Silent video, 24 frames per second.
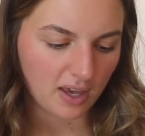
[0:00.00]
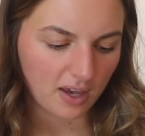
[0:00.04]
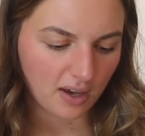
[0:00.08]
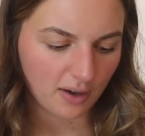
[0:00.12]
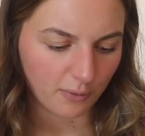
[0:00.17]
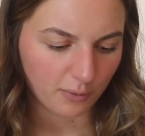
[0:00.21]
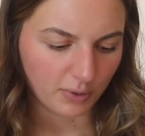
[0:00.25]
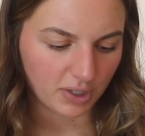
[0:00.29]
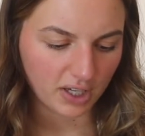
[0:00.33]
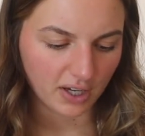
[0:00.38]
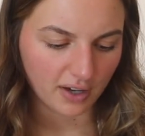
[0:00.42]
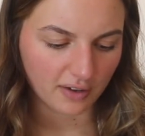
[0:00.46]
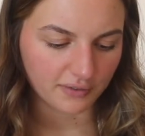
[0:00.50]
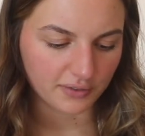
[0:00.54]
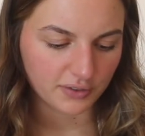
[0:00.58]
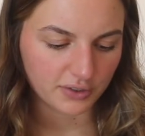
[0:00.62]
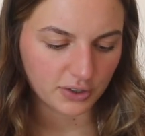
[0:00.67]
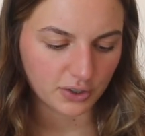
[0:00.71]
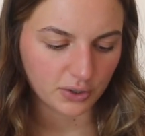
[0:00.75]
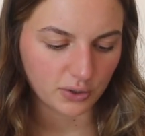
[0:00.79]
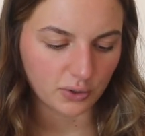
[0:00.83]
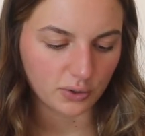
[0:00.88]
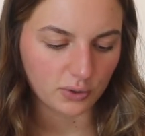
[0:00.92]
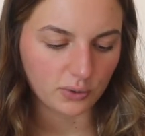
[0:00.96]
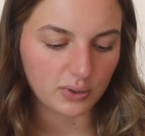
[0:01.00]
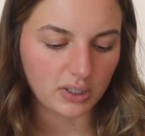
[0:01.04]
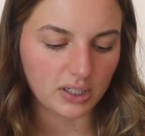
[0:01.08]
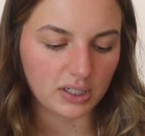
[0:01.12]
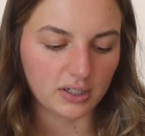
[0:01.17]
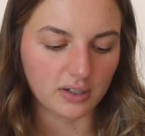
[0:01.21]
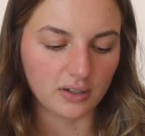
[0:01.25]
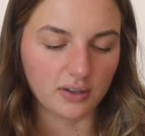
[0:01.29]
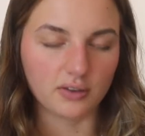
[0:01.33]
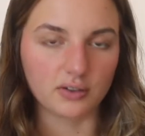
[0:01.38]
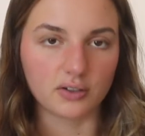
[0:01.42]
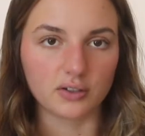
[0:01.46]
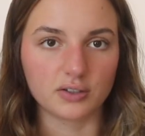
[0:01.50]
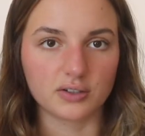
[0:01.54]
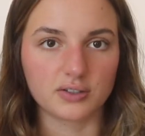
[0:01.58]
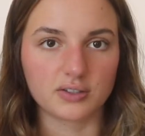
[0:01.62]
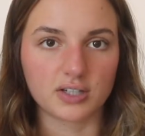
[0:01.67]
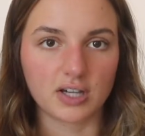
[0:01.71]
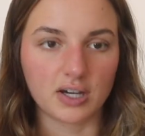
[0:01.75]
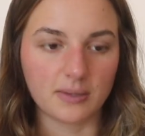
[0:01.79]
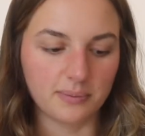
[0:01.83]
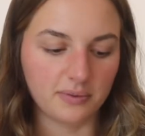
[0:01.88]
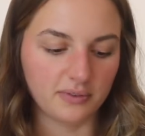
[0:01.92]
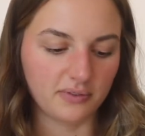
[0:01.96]
we have 2 1/3
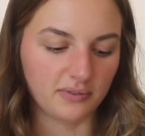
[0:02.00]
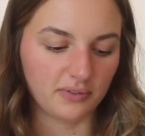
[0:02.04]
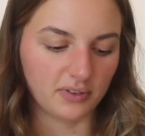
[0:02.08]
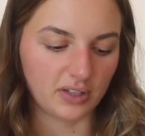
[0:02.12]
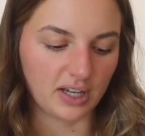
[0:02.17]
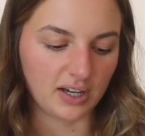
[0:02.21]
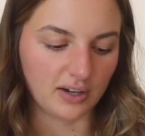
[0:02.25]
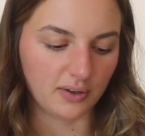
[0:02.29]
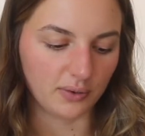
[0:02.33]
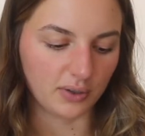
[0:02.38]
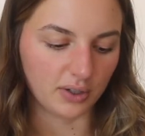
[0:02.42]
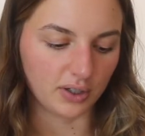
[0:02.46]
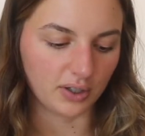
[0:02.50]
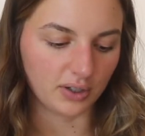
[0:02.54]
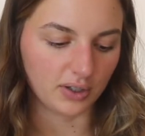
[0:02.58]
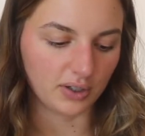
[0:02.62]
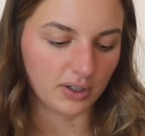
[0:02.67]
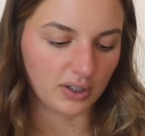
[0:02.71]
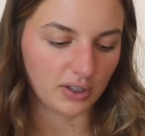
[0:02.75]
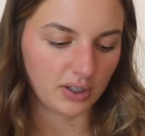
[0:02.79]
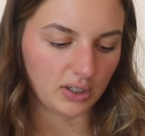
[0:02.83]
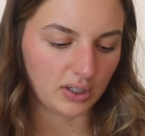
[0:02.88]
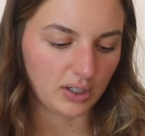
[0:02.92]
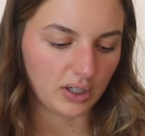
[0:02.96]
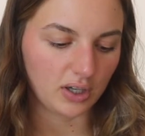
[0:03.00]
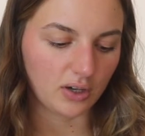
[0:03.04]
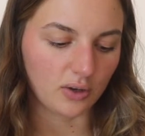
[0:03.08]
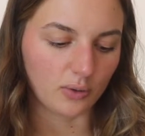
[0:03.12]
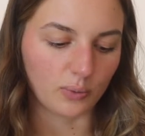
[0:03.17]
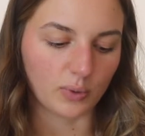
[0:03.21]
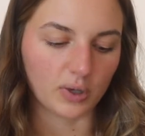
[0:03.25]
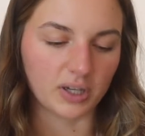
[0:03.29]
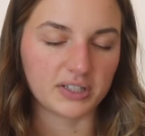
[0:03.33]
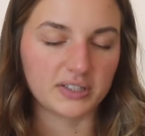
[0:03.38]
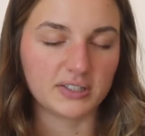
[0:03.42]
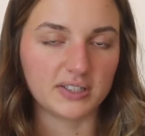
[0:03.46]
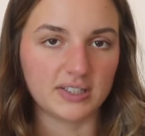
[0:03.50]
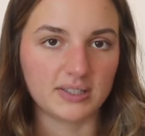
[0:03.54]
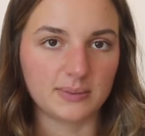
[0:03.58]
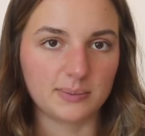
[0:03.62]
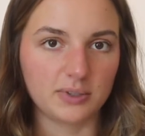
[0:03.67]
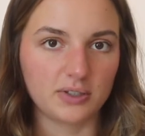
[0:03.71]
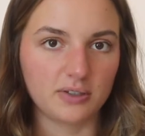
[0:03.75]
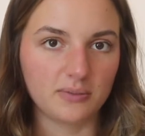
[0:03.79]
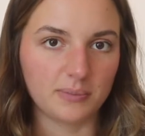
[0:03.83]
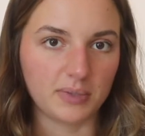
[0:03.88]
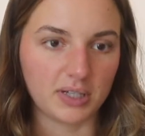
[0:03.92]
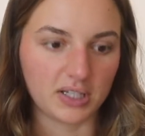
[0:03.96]
cup of flour, 1
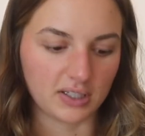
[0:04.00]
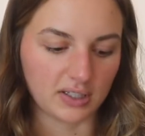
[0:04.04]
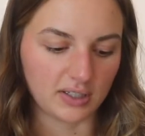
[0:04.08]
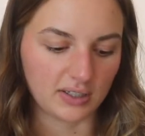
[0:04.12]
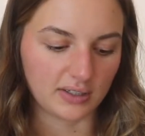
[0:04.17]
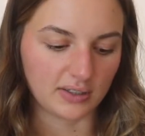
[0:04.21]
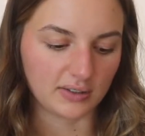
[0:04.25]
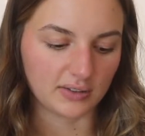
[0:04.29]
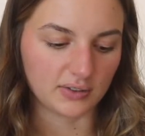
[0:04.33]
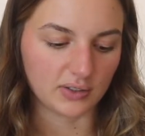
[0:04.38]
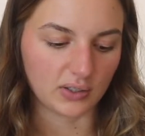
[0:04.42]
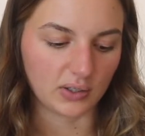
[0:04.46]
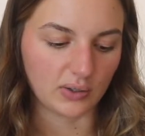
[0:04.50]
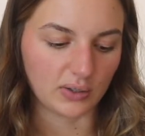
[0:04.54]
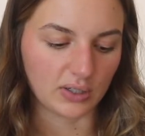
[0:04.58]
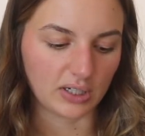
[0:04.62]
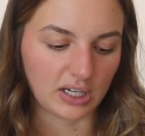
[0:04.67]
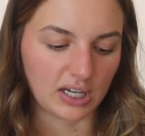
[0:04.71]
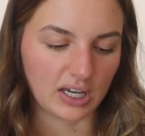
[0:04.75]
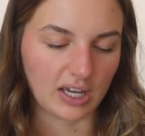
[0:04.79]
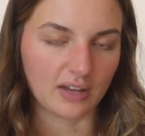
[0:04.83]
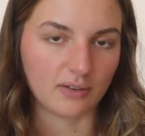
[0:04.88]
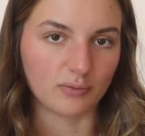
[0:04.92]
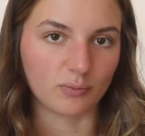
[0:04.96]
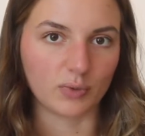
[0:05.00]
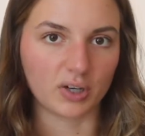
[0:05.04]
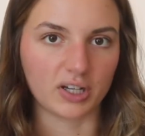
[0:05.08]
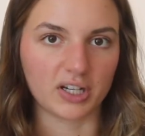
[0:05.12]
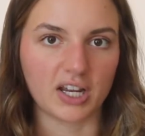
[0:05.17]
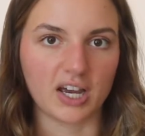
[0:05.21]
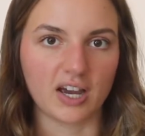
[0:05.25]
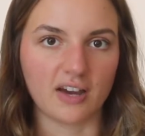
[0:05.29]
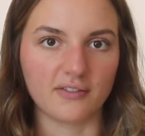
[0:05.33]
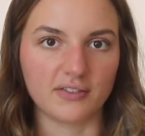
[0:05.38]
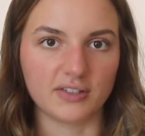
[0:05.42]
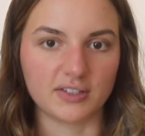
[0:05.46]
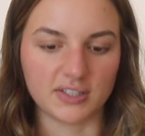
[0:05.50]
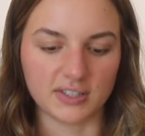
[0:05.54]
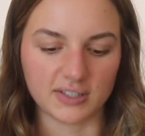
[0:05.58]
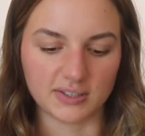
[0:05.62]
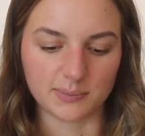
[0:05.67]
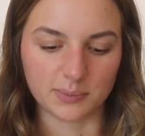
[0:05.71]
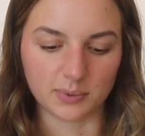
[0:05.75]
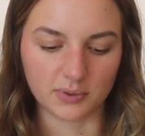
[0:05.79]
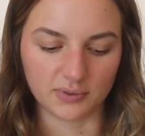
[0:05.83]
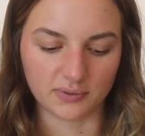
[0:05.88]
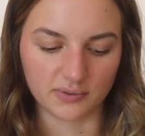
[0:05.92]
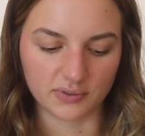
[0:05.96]
teaspoon of baking soda, and 1/2
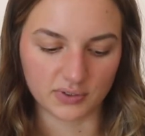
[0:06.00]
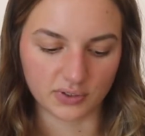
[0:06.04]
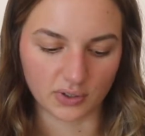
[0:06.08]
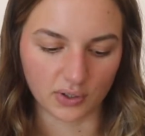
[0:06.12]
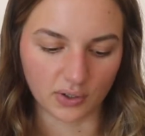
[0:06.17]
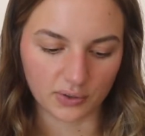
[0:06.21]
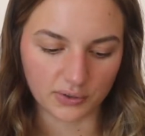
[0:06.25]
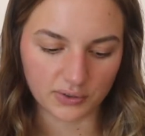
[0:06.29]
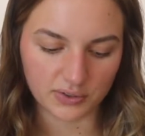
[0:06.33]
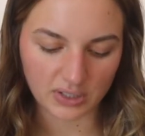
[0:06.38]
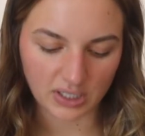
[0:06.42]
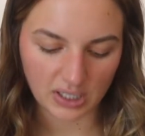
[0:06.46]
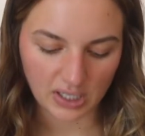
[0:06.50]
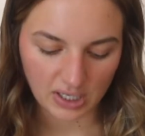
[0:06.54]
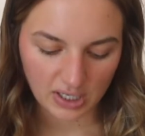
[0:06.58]
teaspoon of salt.